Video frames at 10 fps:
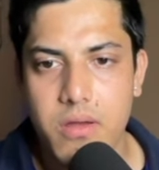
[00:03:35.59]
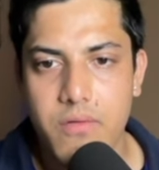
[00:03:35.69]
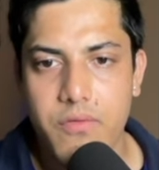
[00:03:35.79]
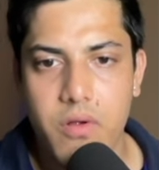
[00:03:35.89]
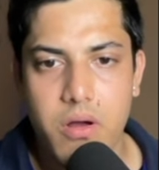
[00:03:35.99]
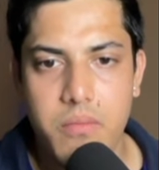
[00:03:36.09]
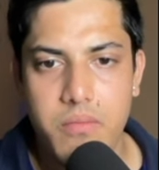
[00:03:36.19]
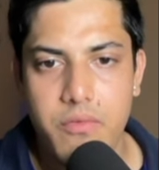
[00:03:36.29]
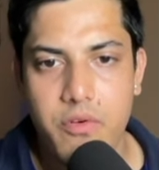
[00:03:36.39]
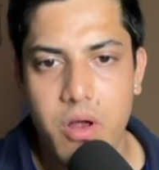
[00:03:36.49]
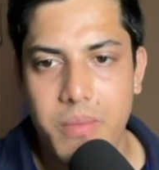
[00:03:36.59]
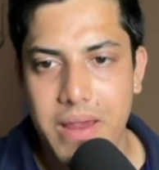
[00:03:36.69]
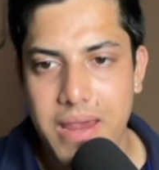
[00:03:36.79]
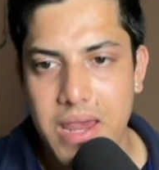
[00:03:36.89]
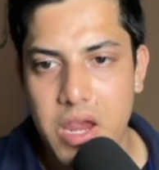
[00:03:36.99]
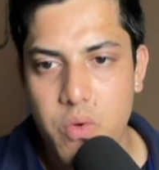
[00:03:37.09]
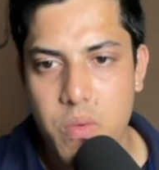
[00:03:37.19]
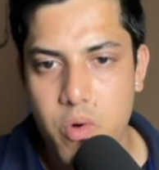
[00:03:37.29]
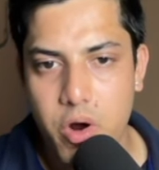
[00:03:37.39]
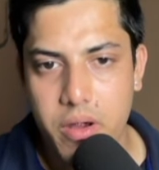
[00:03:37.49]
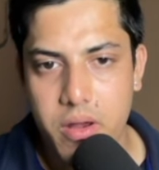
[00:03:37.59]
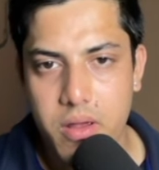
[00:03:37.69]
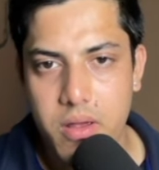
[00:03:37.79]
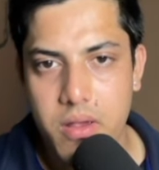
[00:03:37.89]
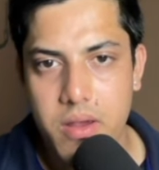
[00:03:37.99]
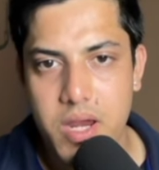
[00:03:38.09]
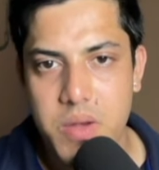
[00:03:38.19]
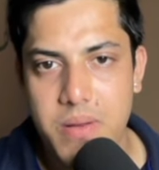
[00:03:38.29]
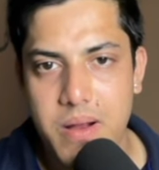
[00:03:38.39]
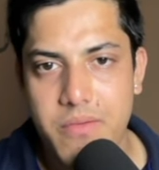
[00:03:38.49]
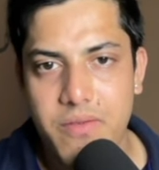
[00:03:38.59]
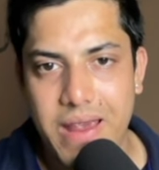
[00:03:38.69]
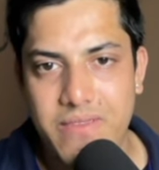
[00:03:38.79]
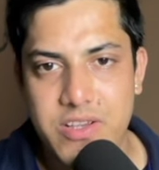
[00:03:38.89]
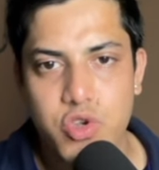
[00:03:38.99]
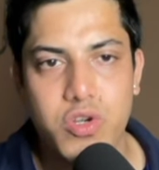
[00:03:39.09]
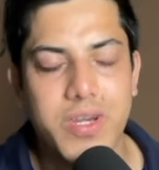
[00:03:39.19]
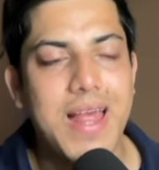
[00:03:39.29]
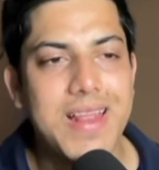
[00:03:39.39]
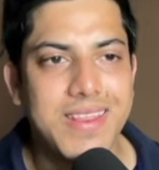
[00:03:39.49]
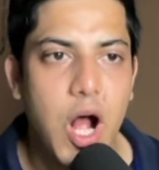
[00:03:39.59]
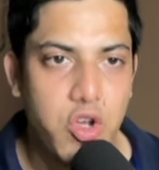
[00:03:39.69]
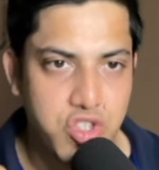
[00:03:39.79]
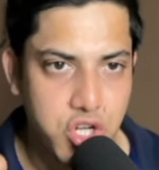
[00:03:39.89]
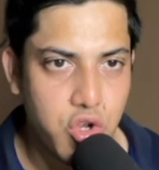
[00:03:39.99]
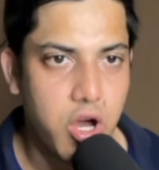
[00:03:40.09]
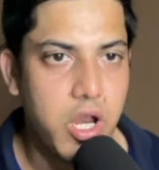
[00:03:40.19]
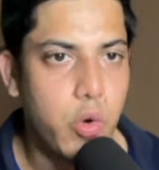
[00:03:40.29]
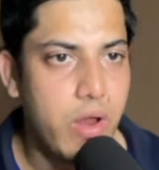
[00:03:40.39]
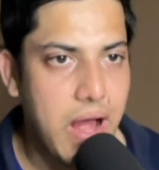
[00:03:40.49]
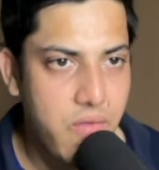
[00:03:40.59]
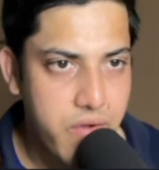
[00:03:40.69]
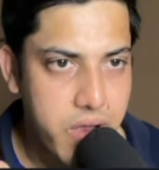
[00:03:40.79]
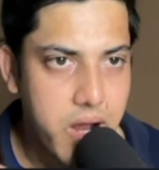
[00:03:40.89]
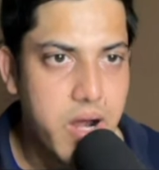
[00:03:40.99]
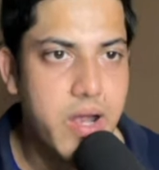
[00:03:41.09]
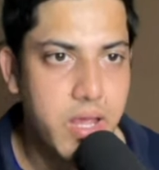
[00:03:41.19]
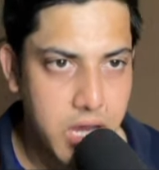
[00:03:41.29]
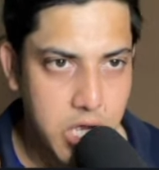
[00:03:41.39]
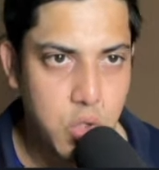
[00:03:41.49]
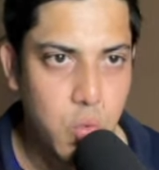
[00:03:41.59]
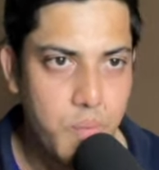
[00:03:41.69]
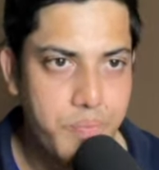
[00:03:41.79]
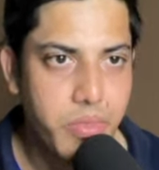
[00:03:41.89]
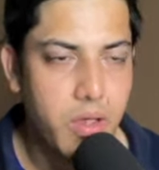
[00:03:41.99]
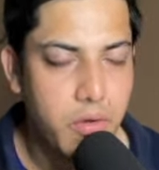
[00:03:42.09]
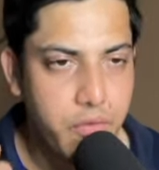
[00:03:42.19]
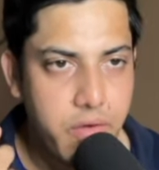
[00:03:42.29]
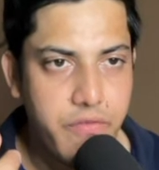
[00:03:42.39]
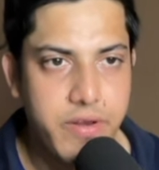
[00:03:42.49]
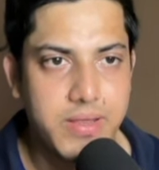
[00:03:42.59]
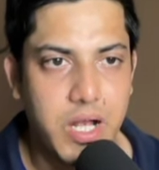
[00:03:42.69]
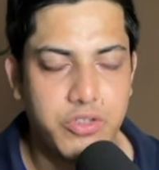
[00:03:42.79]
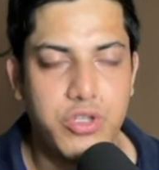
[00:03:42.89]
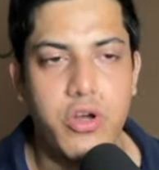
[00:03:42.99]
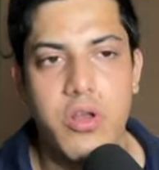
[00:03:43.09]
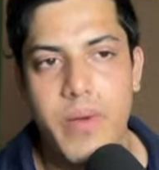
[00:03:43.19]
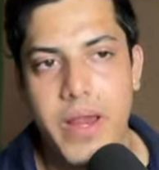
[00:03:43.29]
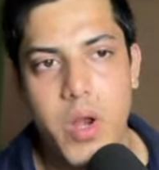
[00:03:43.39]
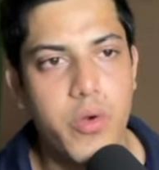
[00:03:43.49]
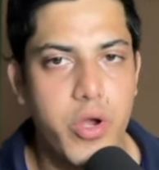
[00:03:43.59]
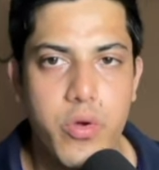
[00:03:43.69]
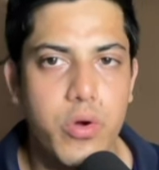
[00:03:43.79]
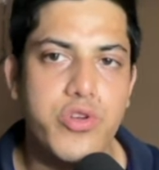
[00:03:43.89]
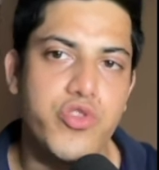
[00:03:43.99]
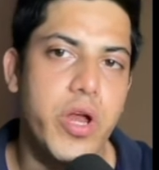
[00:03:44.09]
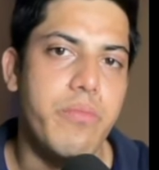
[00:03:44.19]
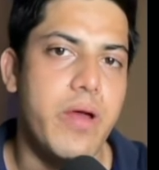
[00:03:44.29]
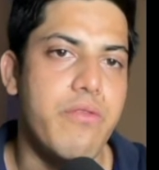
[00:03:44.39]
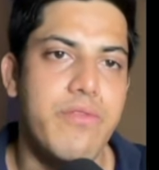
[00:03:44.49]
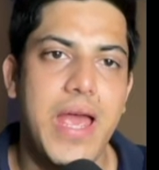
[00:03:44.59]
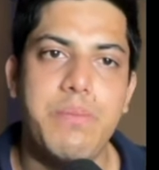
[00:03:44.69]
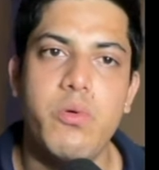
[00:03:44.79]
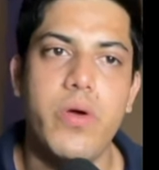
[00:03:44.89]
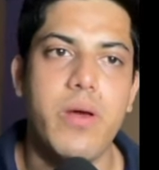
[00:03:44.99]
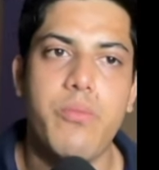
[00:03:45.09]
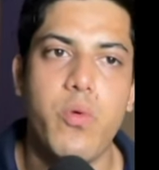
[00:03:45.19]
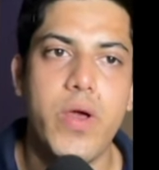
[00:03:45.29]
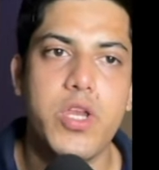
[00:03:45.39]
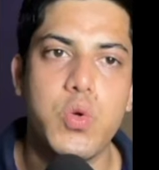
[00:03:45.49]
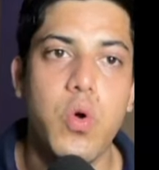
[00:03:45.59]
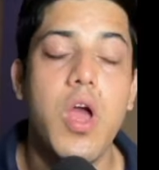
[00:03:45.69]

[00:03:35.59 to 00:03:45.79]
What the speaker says: From here, we bought, it pumped 5x. Your $10,000 could have turned into $50,000 by now. Did not join my VIP where I provide two.